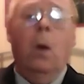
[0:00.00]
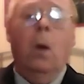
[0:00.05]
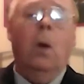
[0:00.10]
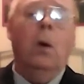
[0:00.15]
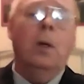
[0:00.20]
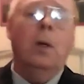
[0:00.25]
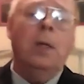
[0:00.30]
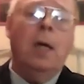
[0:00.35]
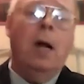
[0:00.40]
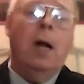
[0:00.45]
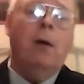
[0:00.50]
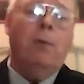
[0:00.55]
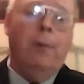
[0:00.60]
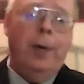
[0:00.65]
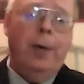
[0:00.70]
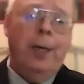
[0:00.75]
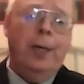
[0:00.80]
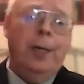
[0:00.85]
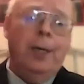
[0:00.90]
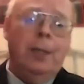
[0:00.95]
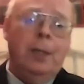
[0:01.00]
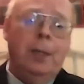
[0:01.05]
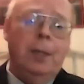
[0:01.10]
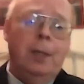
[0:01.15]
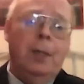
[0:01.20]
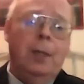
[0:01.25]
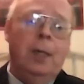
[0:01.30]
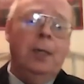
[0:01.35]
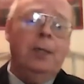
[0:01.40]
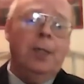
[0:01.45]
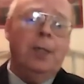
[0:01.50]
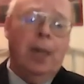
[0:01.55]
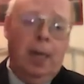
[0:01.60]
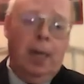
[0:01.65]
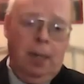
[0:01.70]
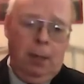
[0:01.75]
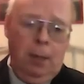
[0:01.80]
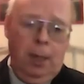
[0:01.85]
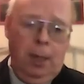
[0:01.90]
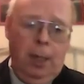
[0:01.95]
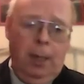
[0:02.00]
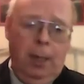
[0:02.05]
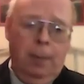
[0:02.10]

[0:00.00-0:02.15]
or not read it entirely.